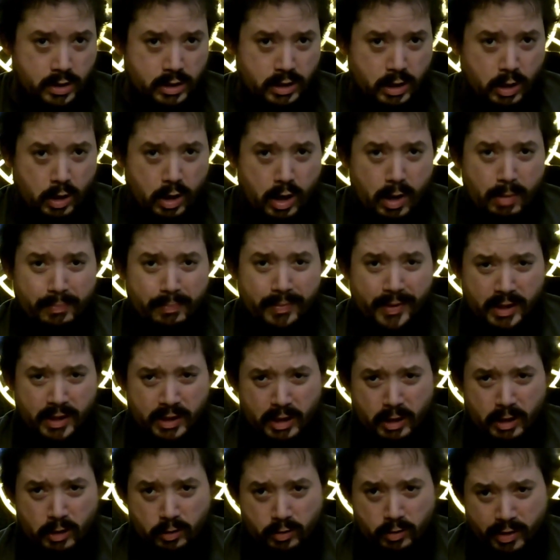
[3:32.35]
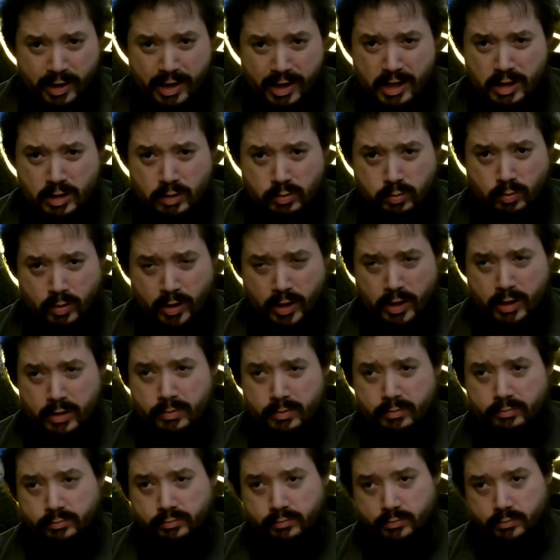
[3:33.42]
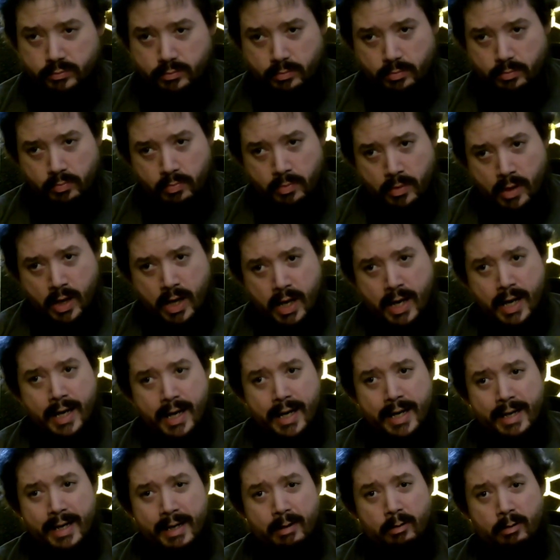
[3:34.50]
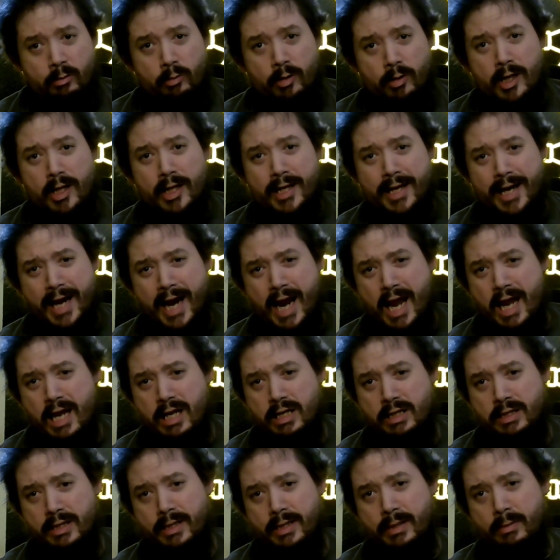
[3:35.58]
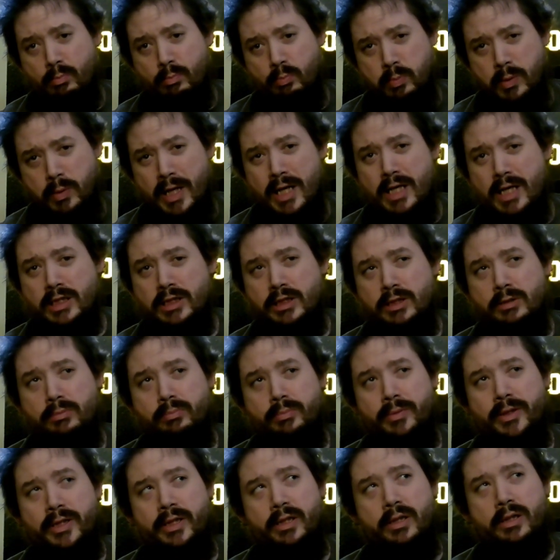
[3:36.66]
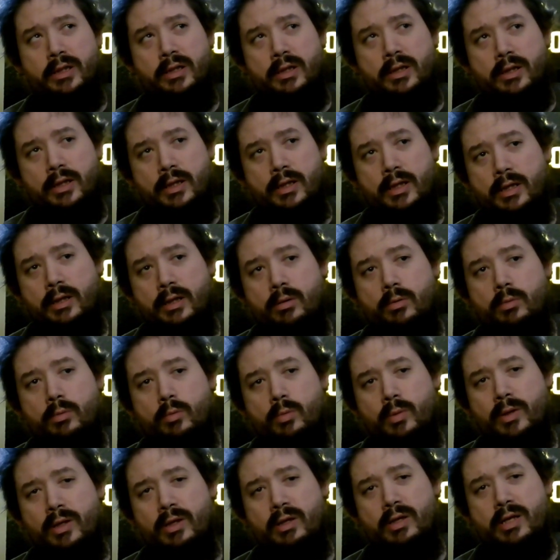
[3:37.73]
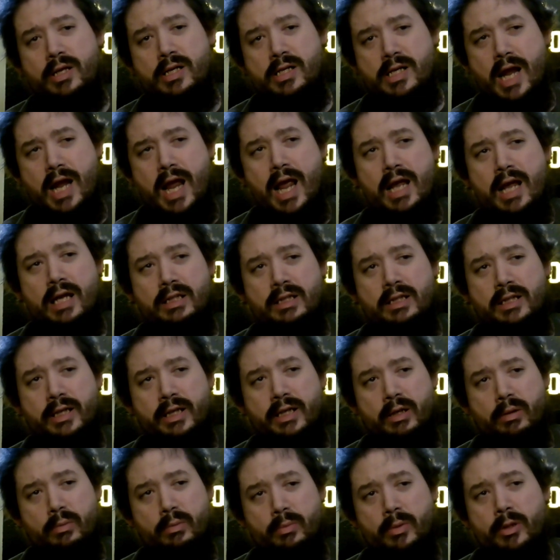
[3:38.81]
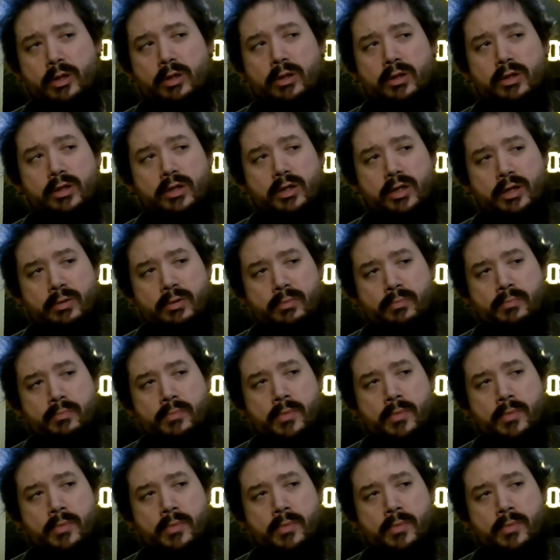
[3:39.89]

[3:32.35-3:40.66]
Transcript: So up until this one, he really hadn't impressed me with his acting ability.